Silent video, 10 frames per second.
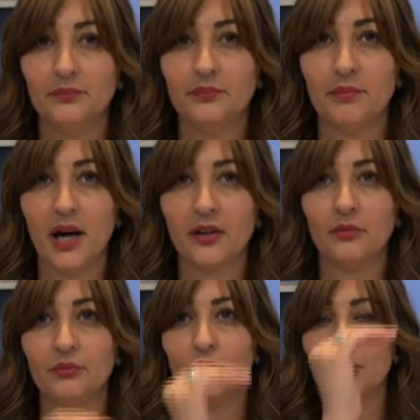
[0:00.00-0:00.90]

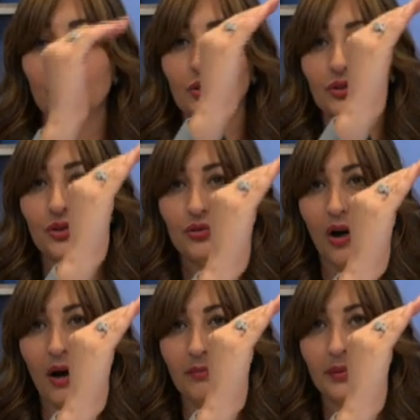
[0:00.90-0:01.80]
bottom to
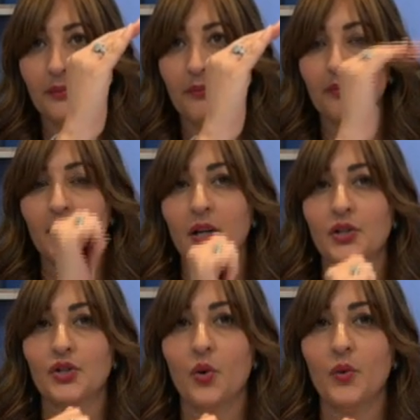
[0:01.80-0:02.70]
top.
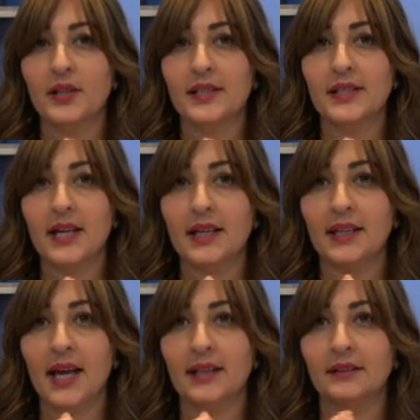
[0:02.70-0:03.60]
So we'll see
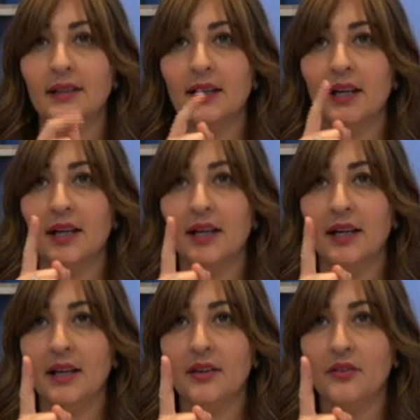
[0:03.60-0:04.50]
again
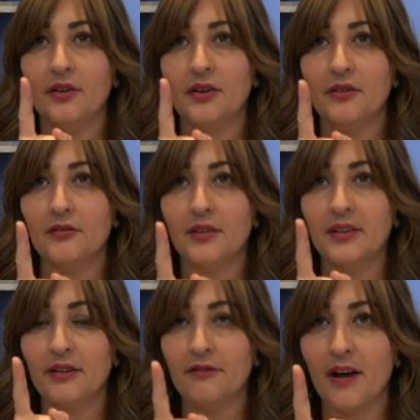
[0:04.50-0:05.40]

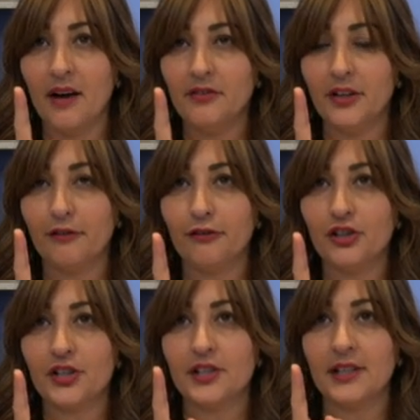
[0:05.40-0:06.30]
the Vav, the
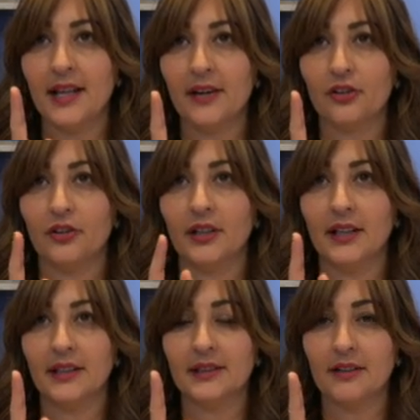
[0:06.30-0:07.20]
first letter
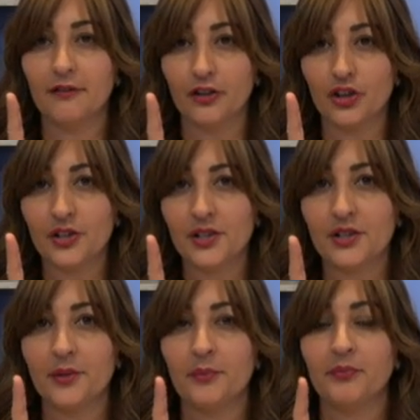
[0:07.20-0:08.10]
in the
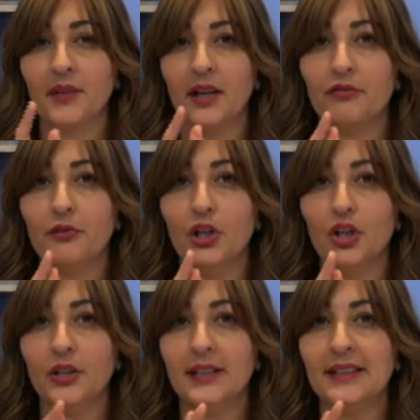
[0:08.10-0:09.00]
verse. If we
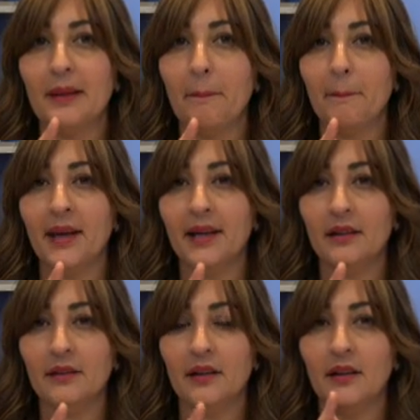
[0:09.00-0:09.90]
look in the
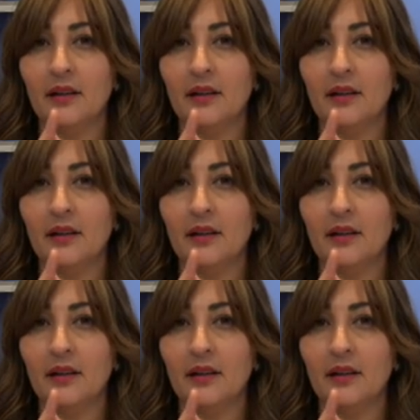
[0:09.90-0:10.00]
middle,